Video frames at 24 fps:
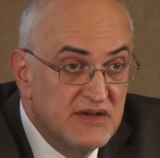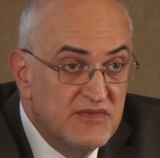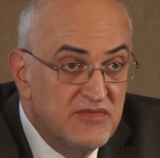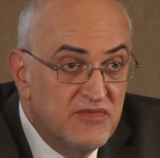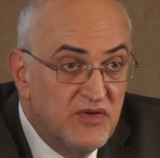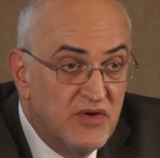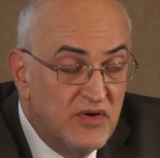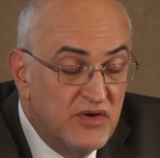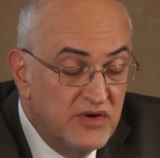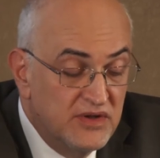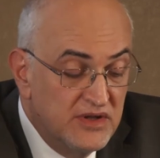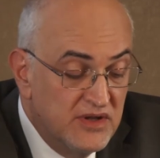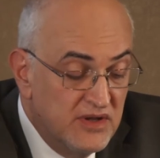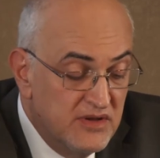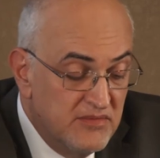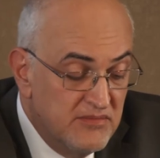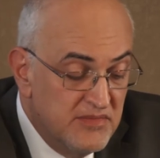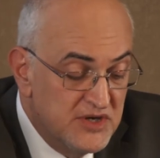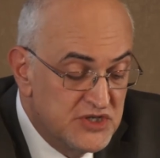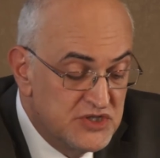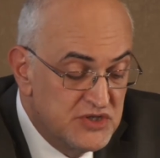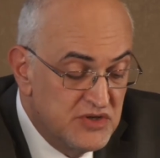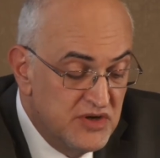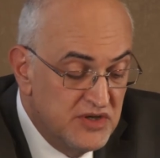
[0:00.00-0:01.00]
for the
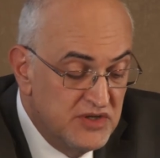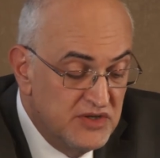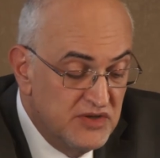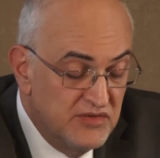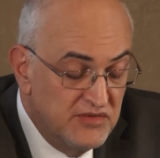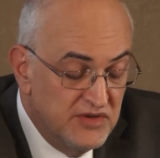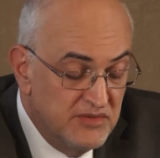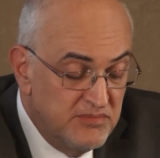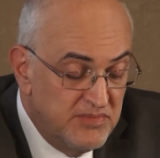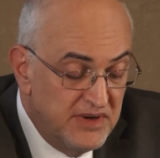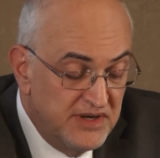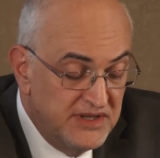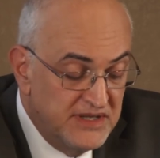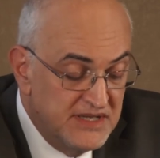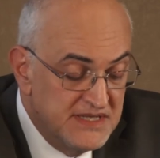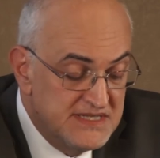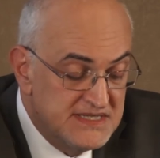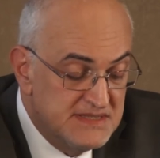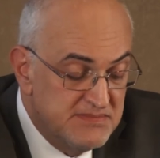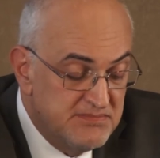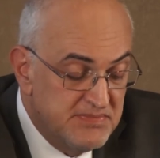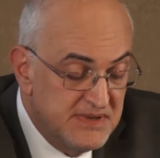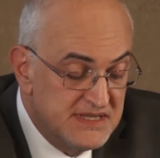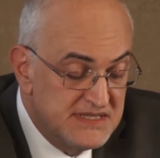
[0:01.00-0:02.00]
majority of the
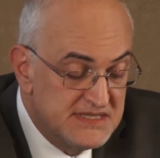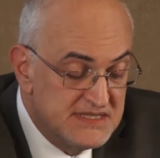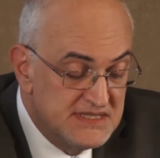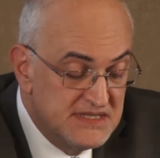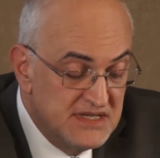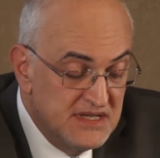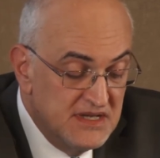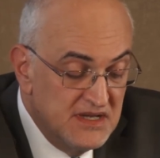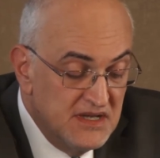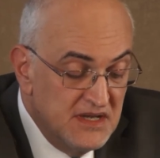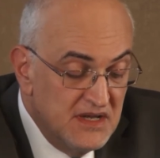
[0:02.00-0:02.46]
participants,